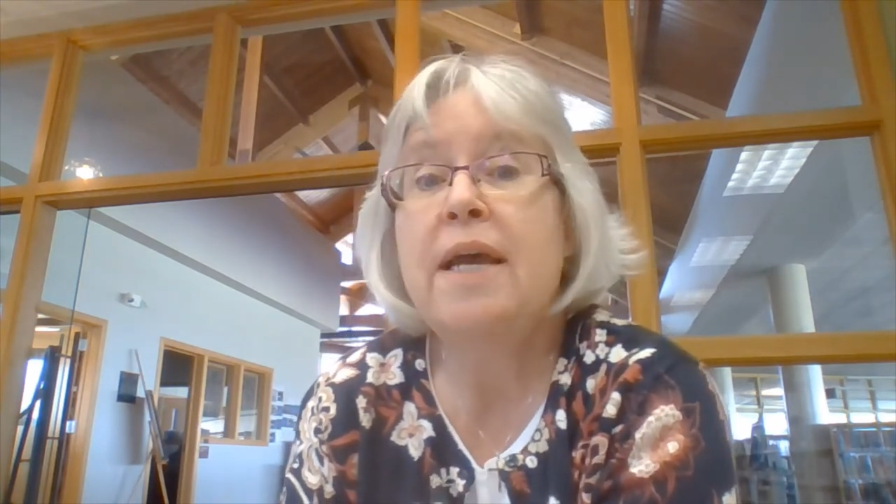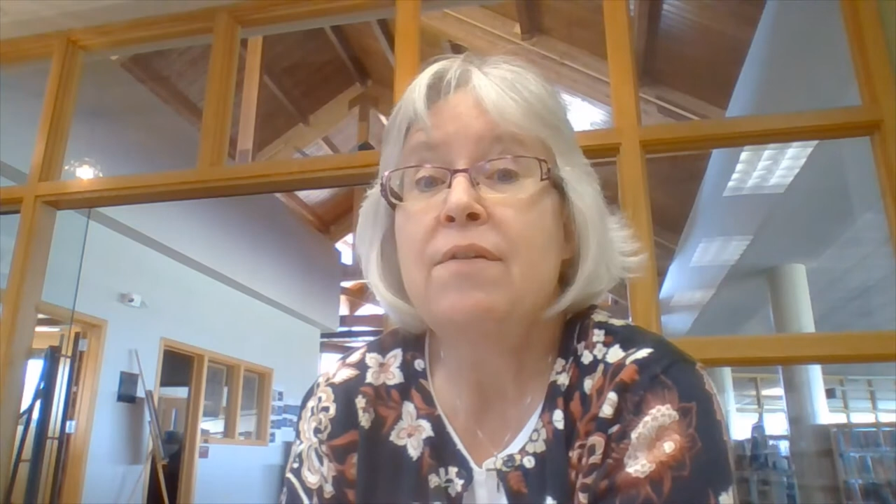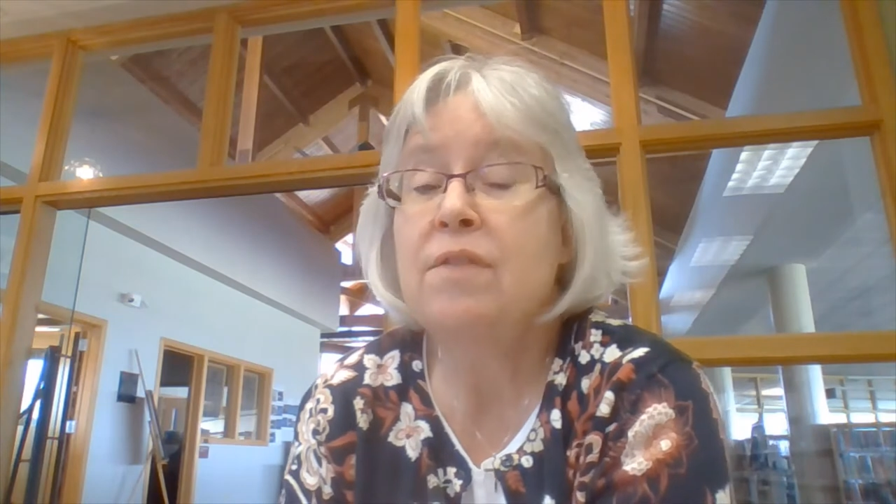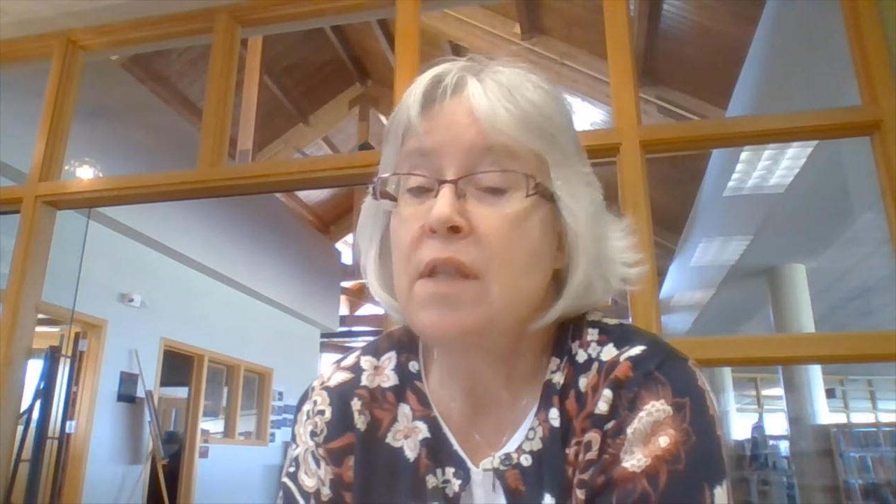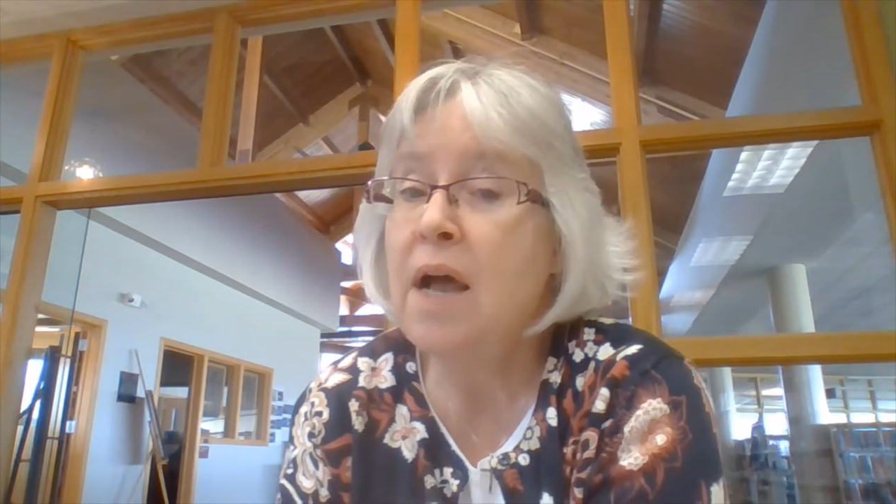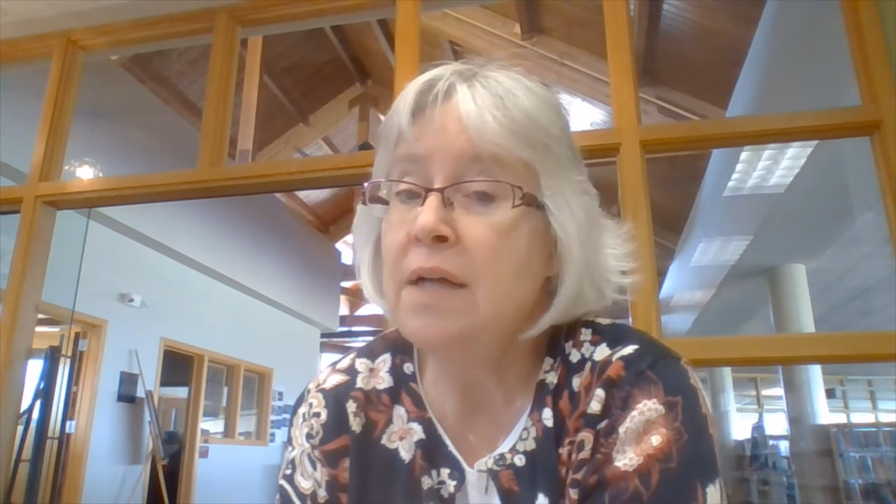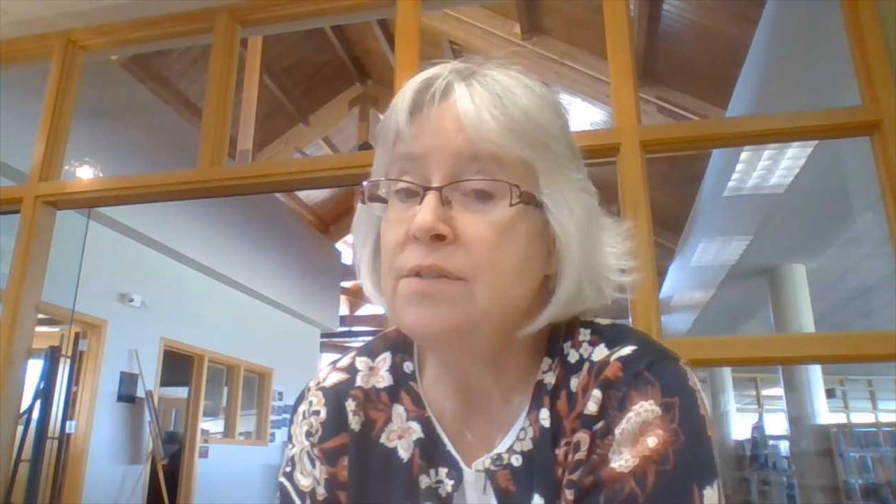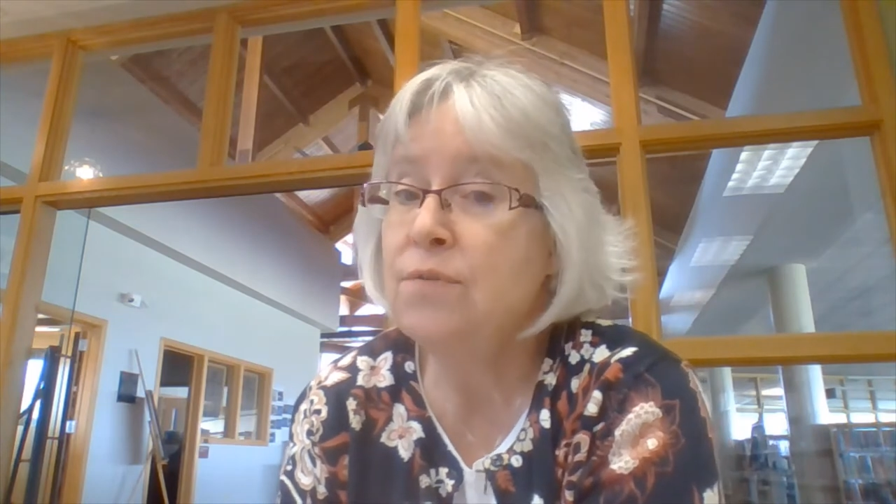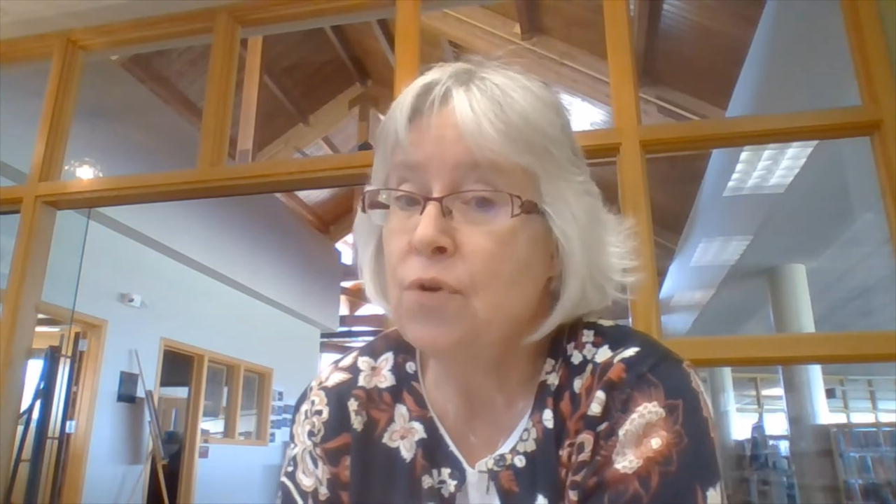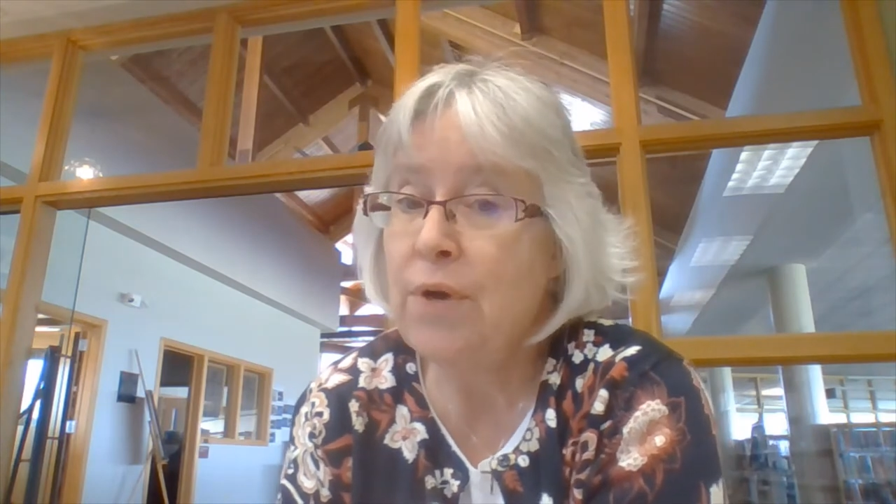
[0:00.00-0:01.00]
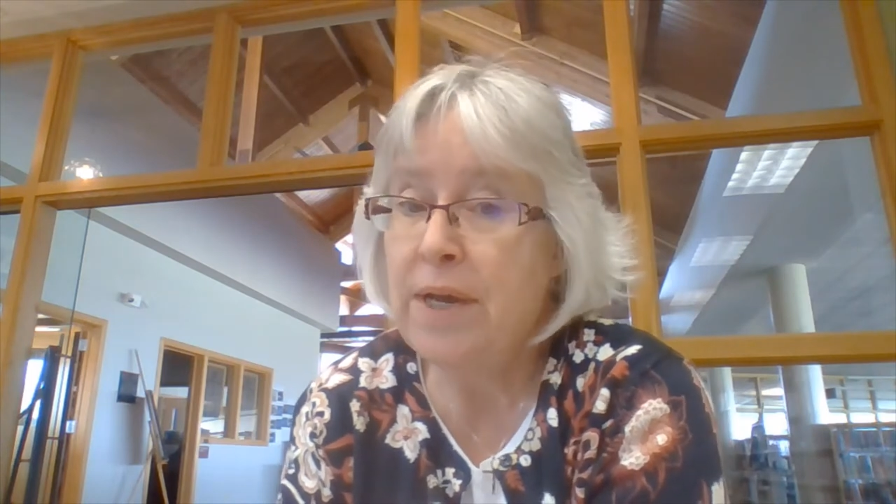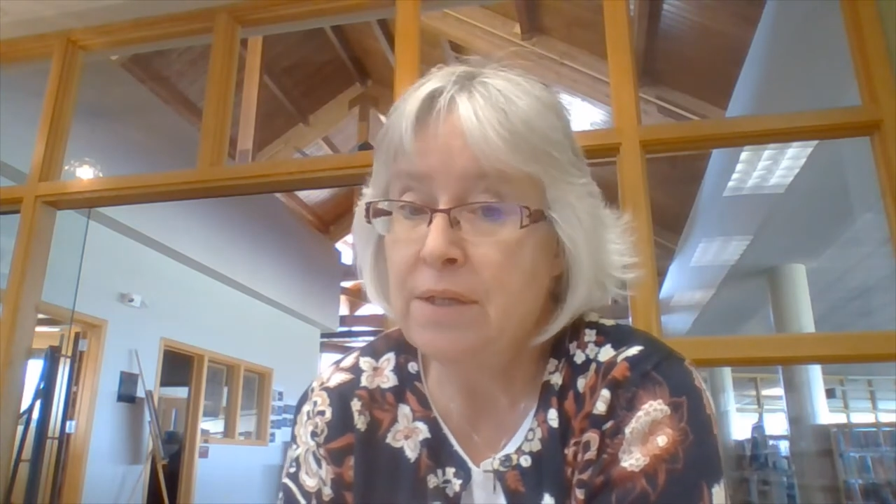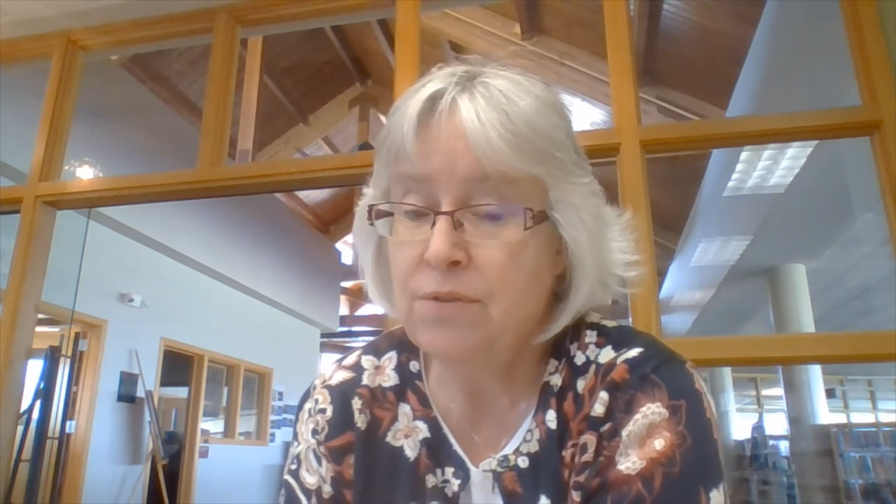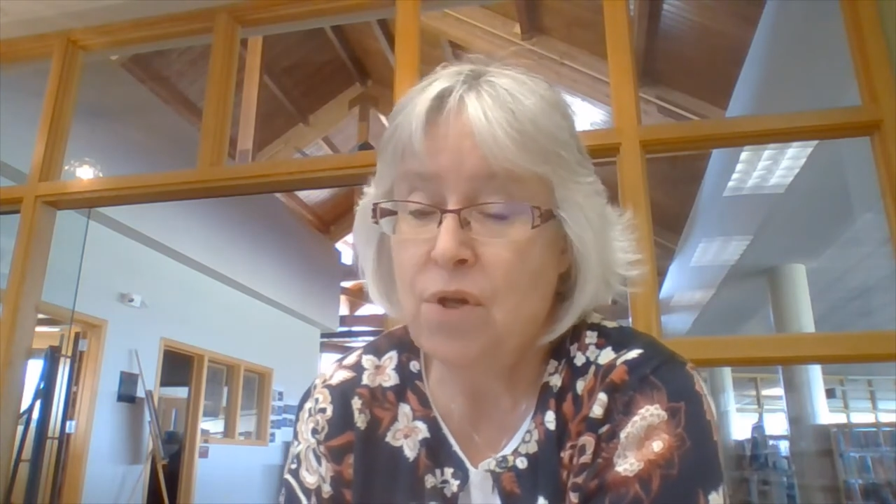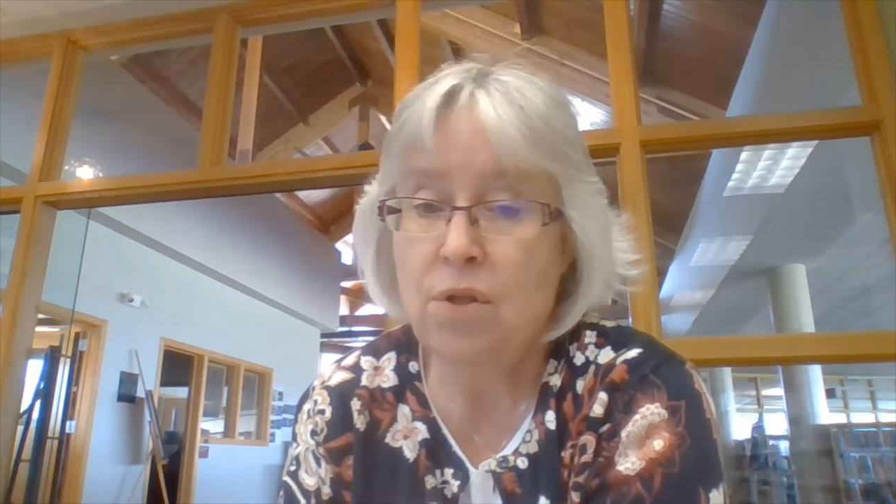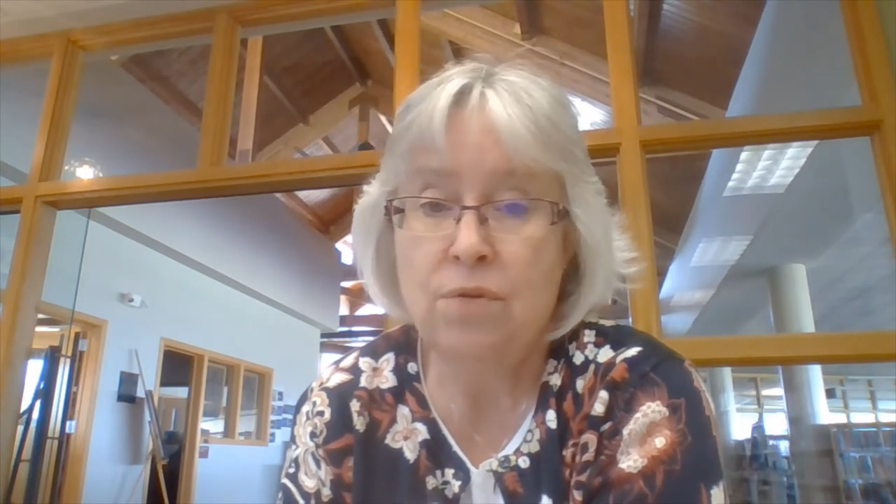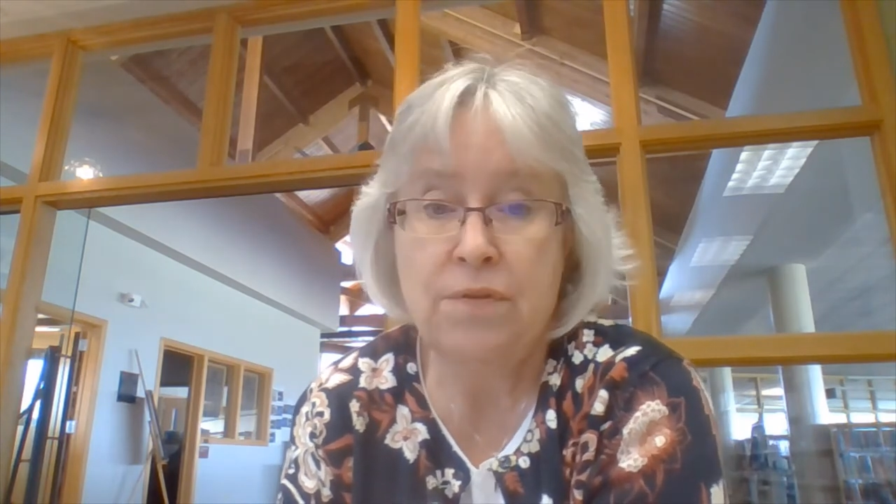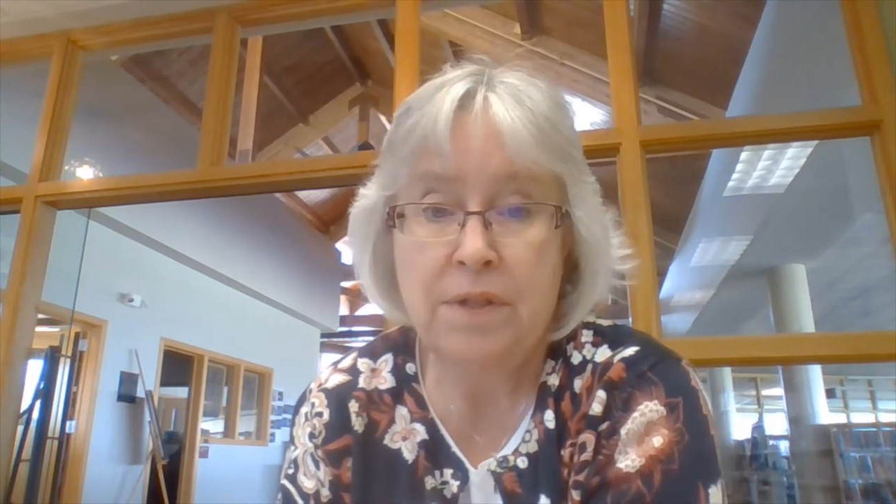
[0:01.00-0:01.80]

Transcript: have lots of crayons all over